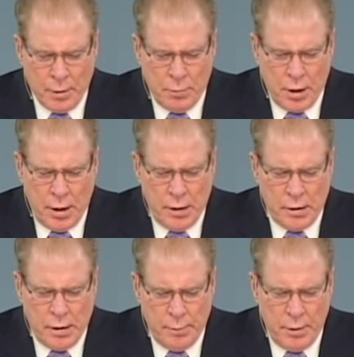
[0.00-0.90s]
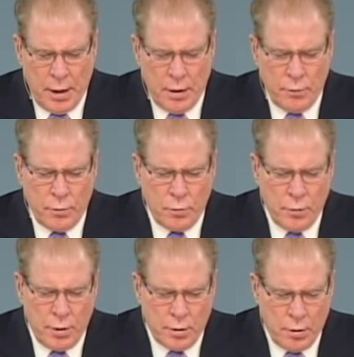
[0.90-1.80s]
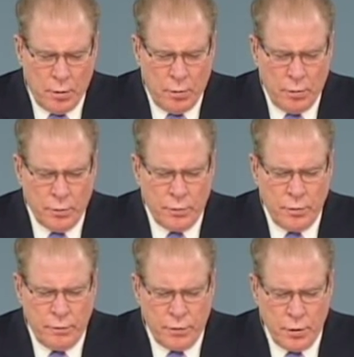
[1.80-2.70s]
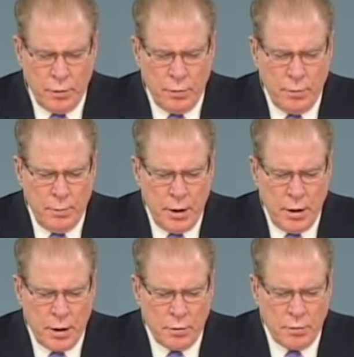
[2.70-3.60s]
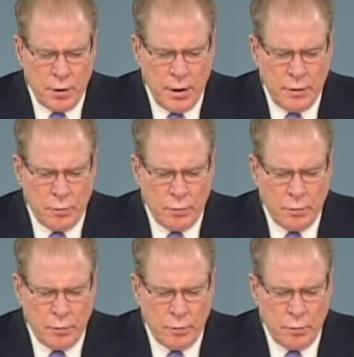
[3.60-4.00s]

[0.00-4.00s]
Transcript: beginning to come down with winter colds and flu and many other things.